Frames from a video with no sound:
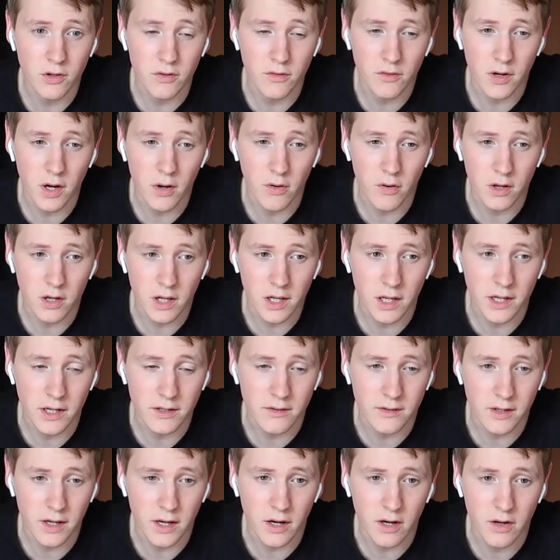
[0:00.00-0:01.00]
of our
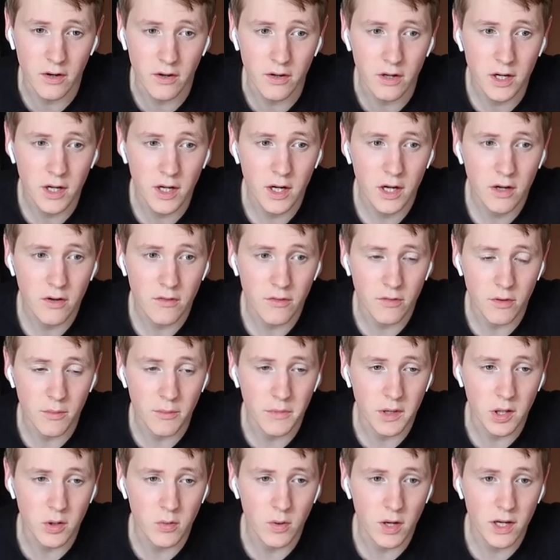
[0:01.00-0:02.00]
clients are from
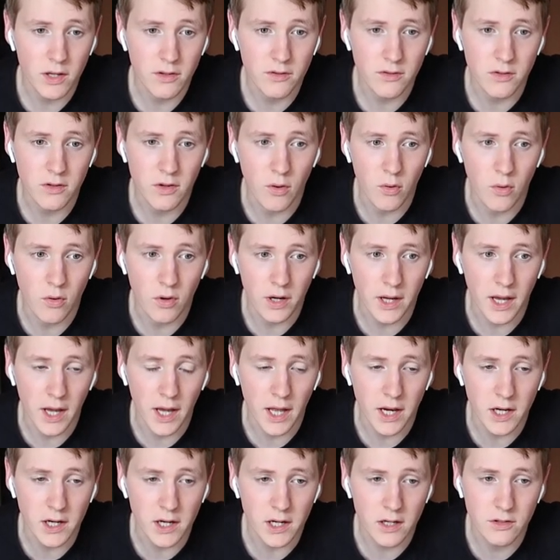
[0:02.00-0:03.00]
the US or
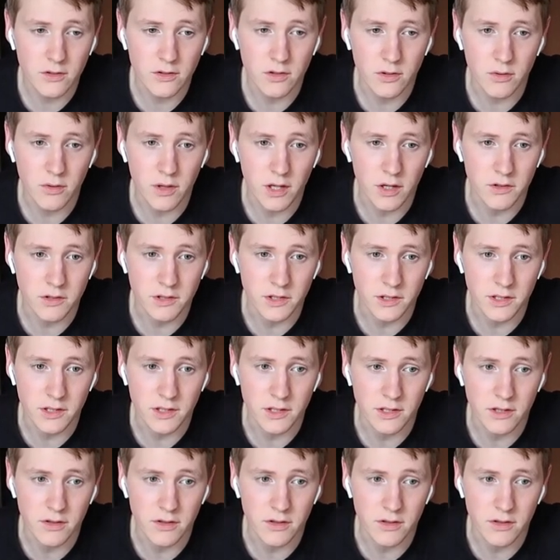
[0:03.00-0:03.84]
Canada, so there's a